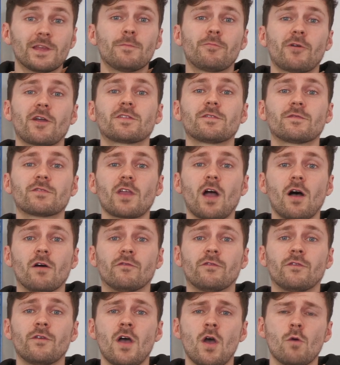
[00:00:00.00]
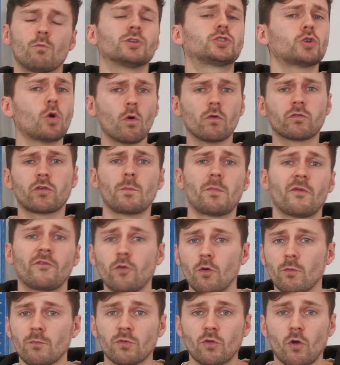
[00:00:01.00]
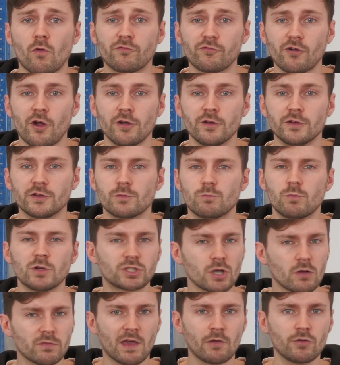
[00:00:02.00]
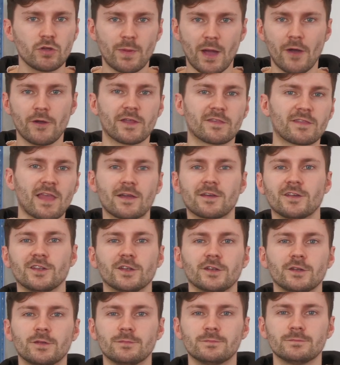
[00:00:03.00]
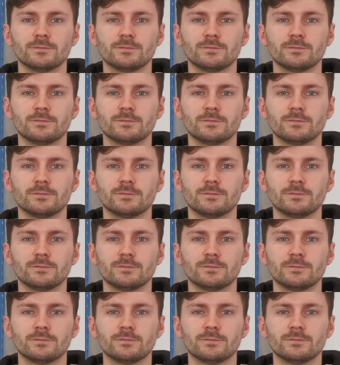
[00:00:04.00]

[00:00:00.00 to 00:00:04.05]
impressive stuff, which also performs off-road, which I'll tell you about in a second.